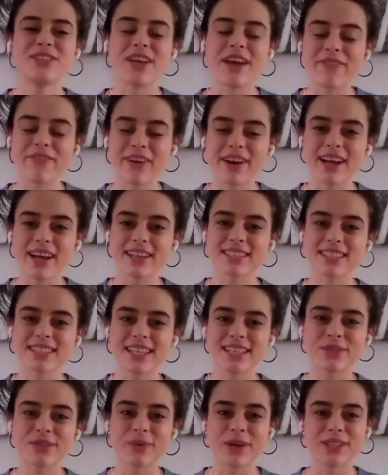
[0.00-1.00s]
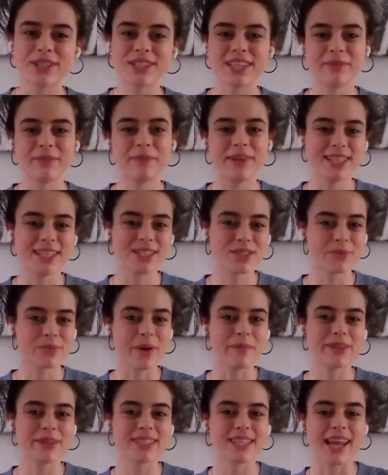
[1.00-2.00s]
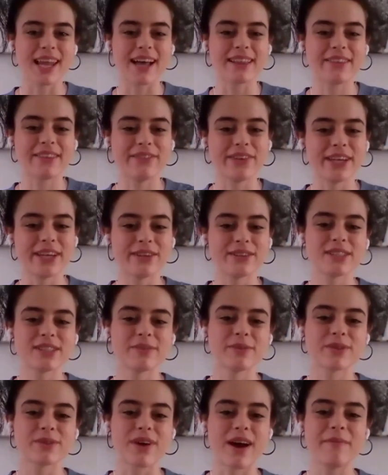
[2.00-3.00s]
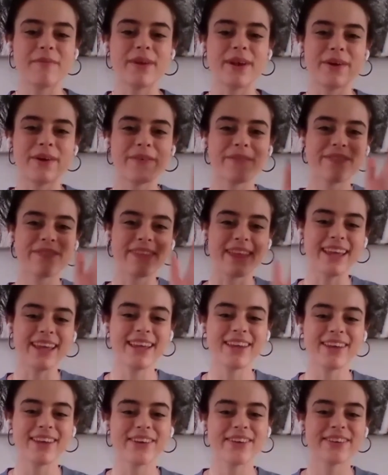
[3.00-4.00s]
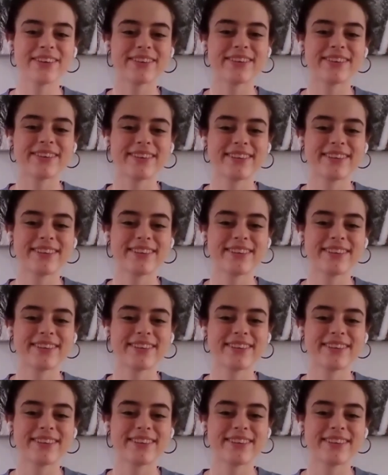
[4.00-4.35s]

everyone else that's watching, please remember to like the video and subscribe below. Thank you.